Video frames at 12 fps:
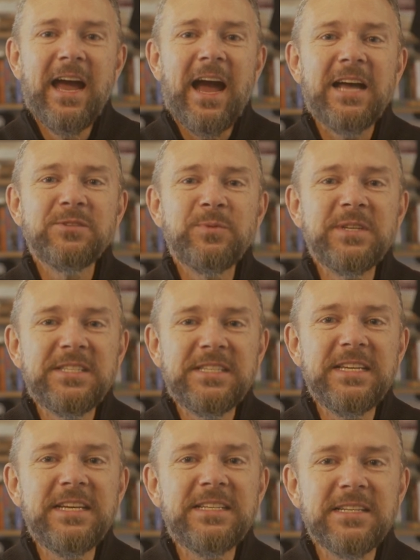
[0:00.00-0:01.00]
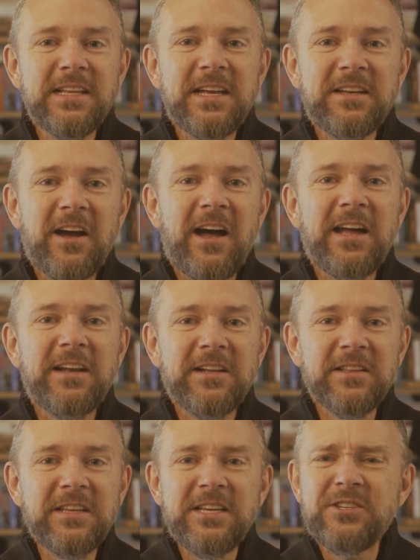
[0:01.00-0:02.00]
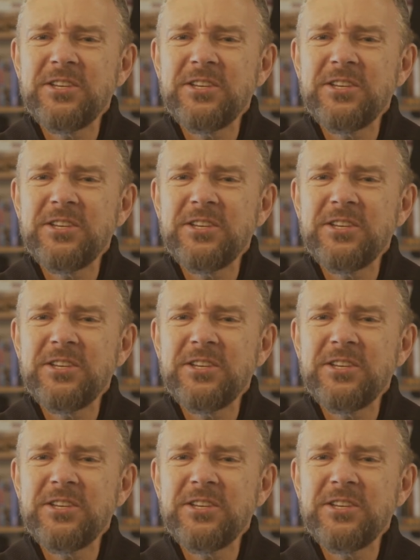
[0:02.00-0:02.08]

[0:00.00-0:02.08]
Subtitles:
as we seek to let God unleash